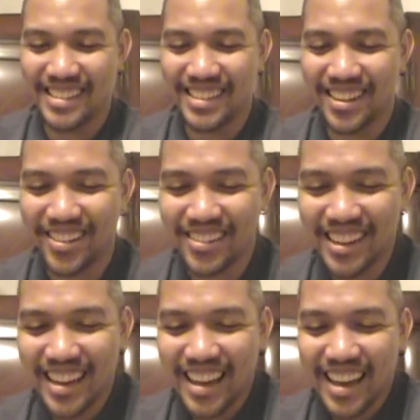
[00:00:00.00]
you know,
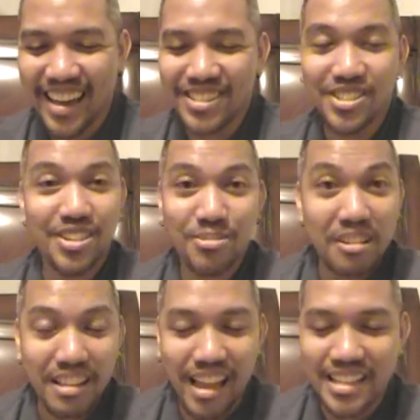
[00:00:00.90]
and you didn't
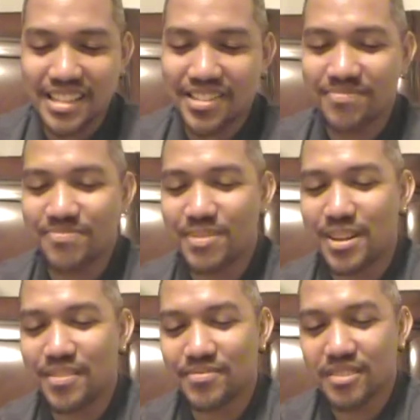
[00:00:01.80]
realize it.
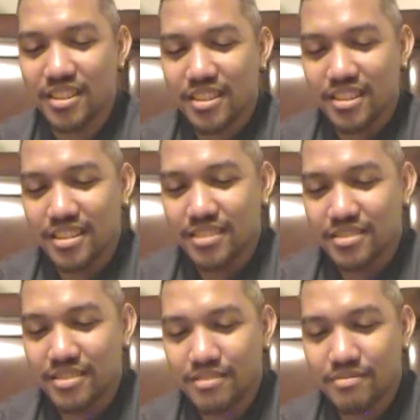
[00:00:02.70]
But
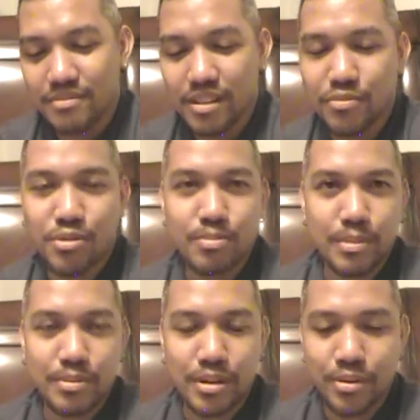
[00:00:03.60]
of course,
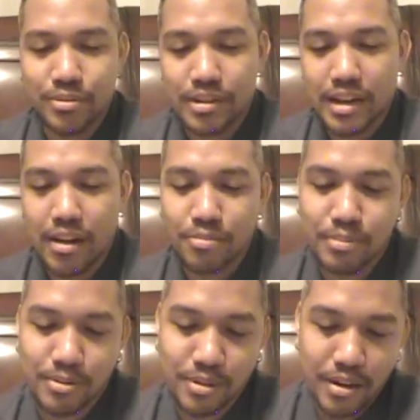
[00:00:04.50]
people know now,
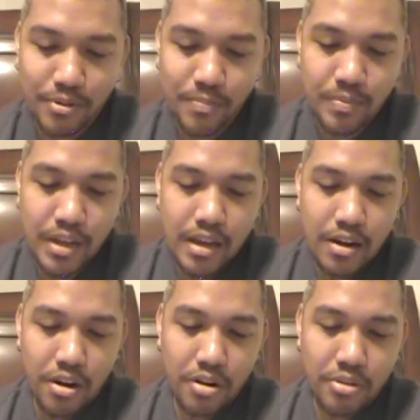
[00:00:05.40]
but whatever.
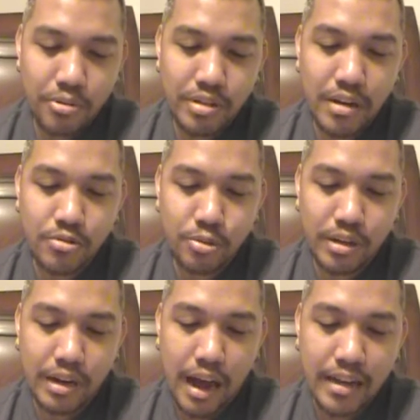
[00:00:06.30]
Are there times
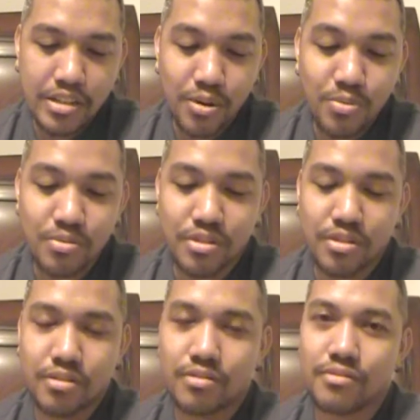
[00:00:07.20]
when I
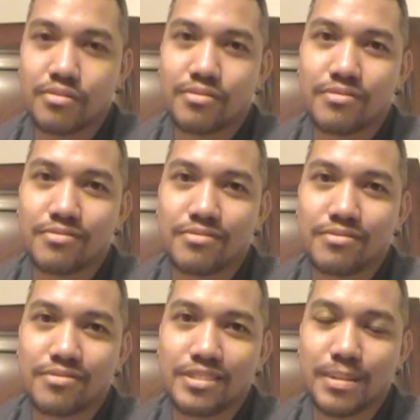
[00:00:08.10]
don't
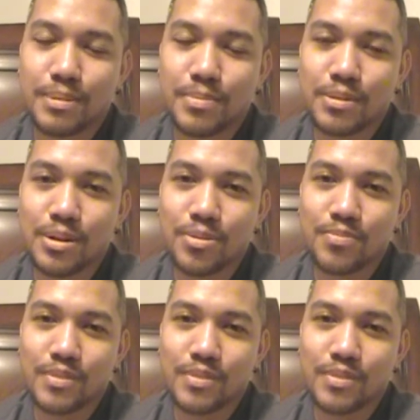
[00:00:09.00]
let people know?